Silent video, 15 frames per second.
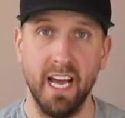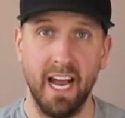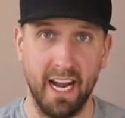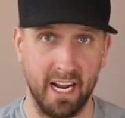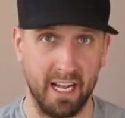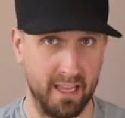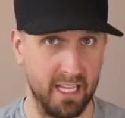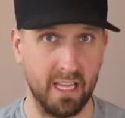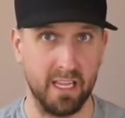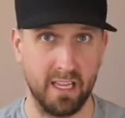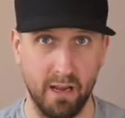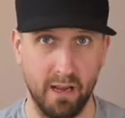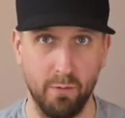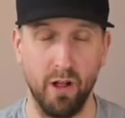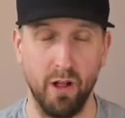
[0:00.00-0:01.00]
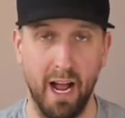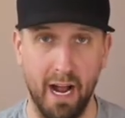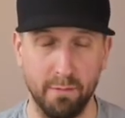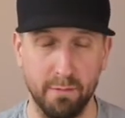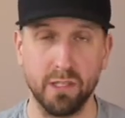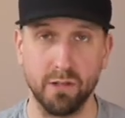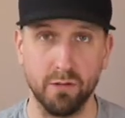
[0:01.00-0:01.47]
And I think that they will
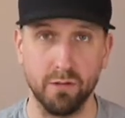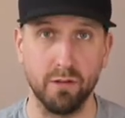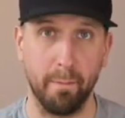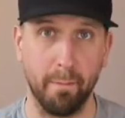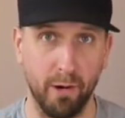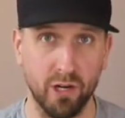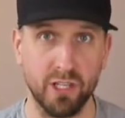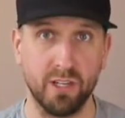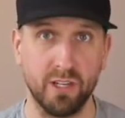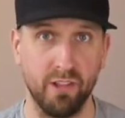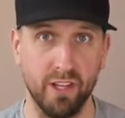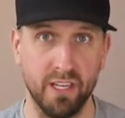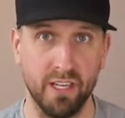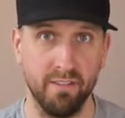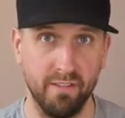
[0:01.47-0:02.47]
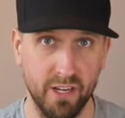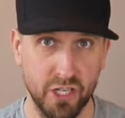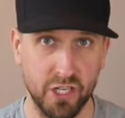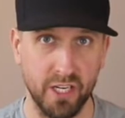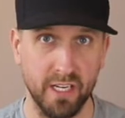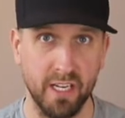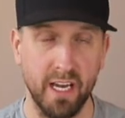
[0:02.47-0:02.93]
absolutely push for the
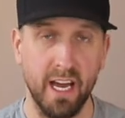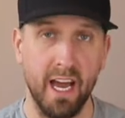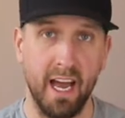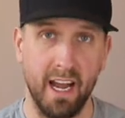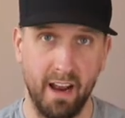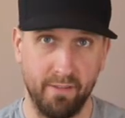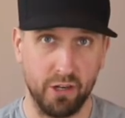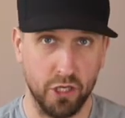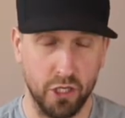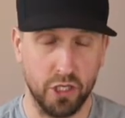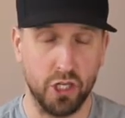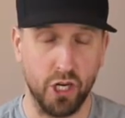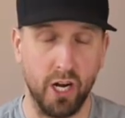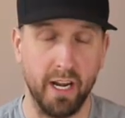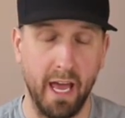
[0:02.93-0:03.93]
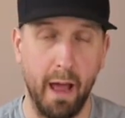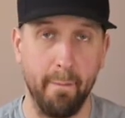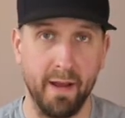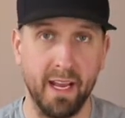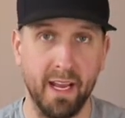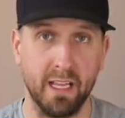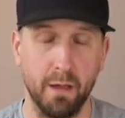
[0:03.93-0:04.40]
division and have a good shot at
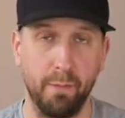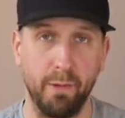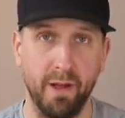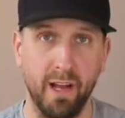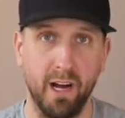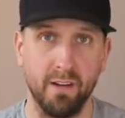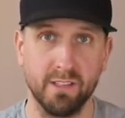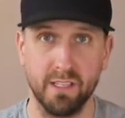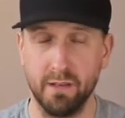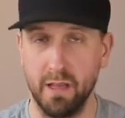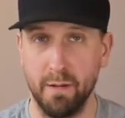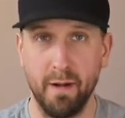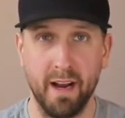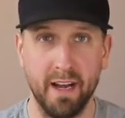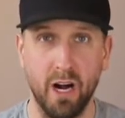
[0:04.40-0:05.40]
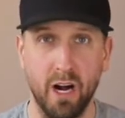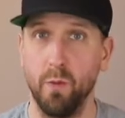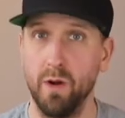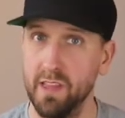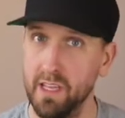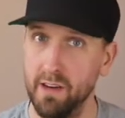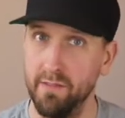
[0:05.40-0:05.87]
making the playoffs. They might not
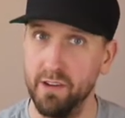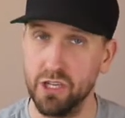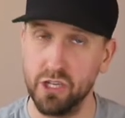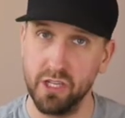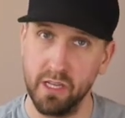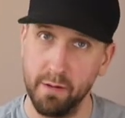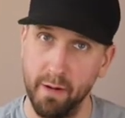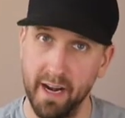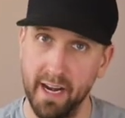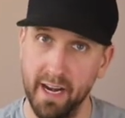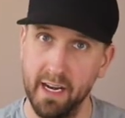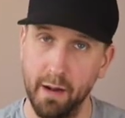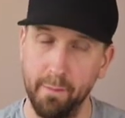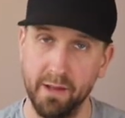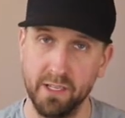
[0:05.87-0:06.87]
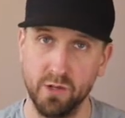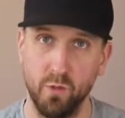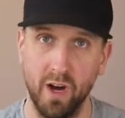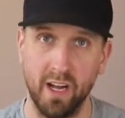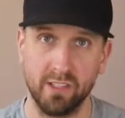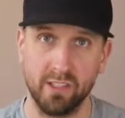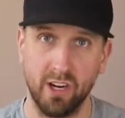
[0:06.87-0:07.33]
win the division. They might end up as a
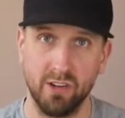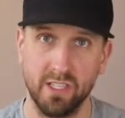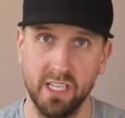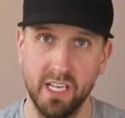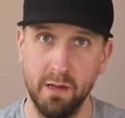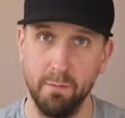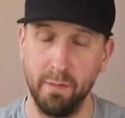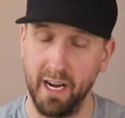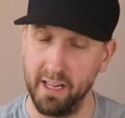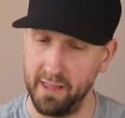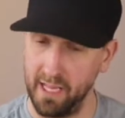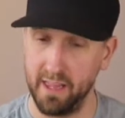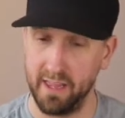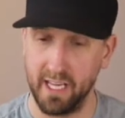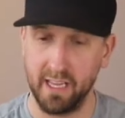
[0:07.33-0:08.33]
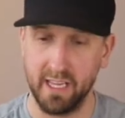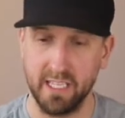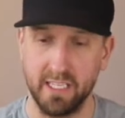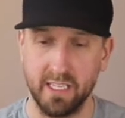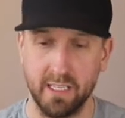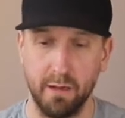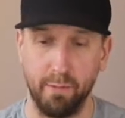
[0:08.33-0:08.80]
wild card team. But I think
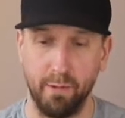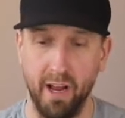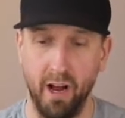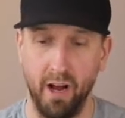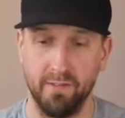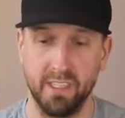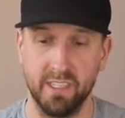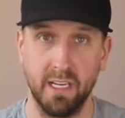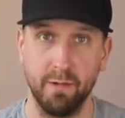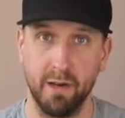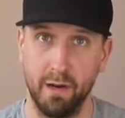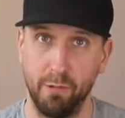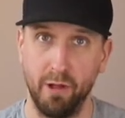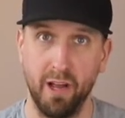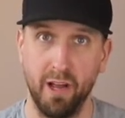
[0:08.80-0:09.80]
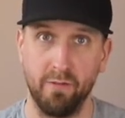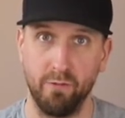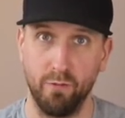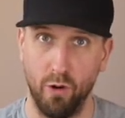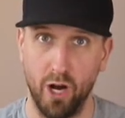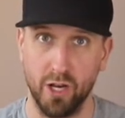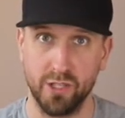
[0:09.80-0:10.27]
this is a playoff team and a playoff
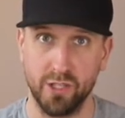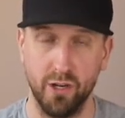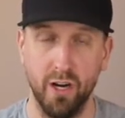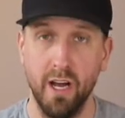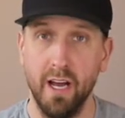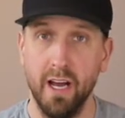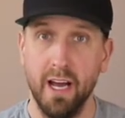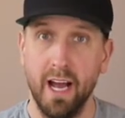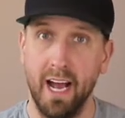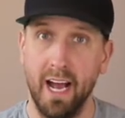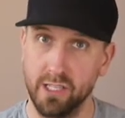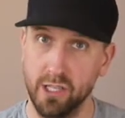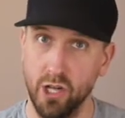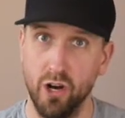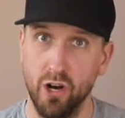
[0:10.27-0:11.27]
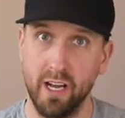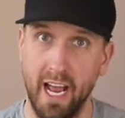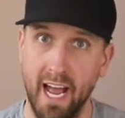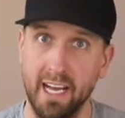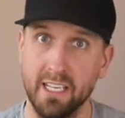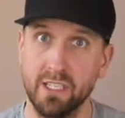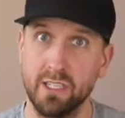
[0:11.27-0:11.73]
roster, as long
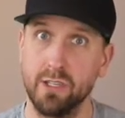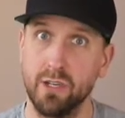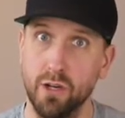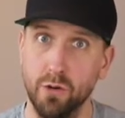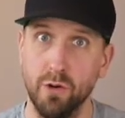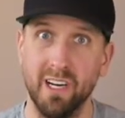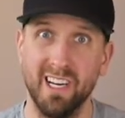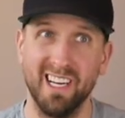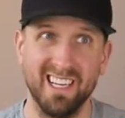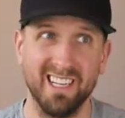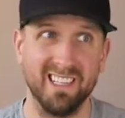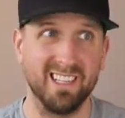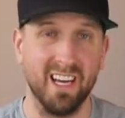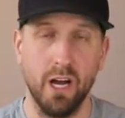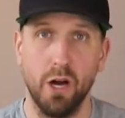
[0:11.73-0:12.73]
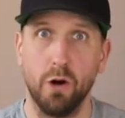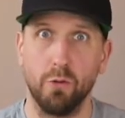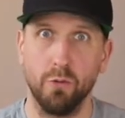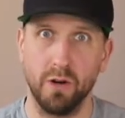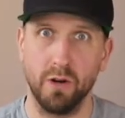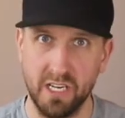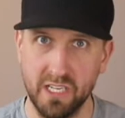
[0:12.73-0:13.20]
as Tua is
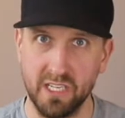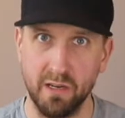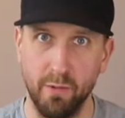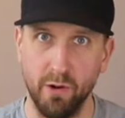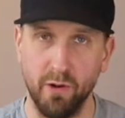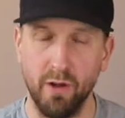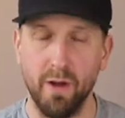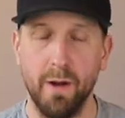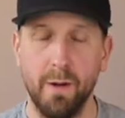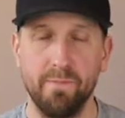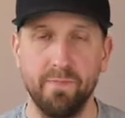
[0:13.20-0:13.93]
reasonable.